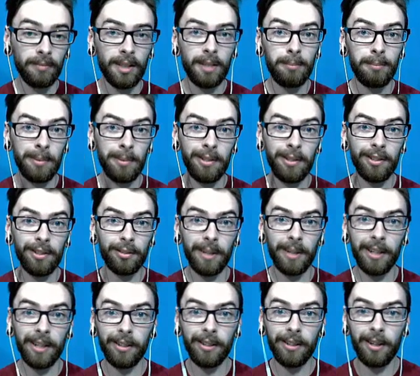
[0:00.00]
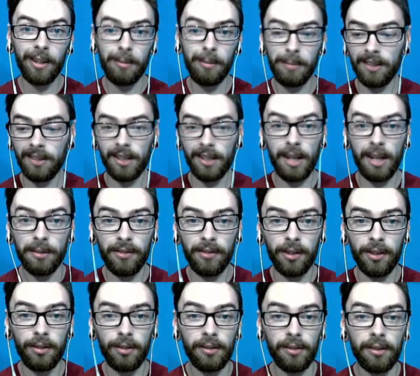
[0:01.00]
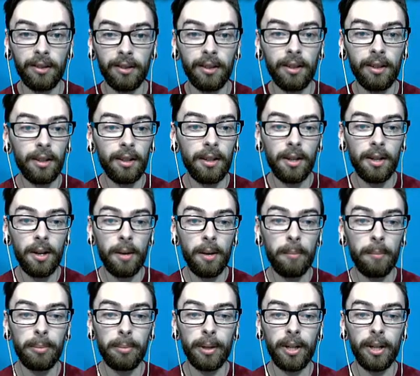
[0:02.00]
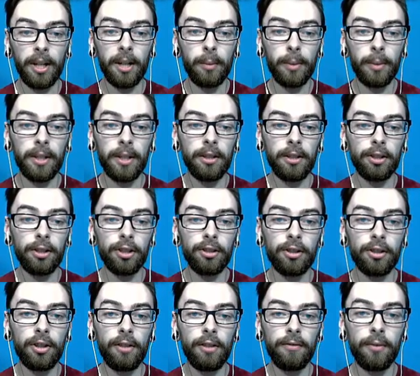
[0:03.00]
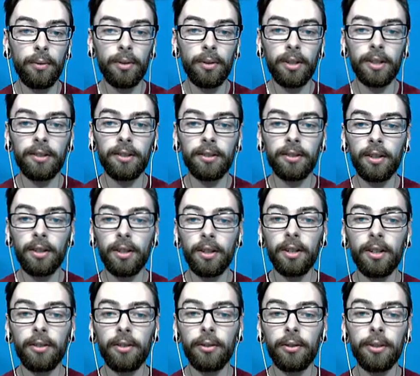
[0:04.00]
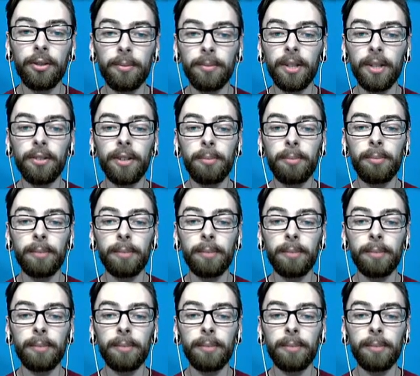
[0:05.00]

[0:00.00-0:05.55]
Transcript: Maybe it's swagger on me because I'm confused. But we can just go for, let's uh, throw some Nuzlocke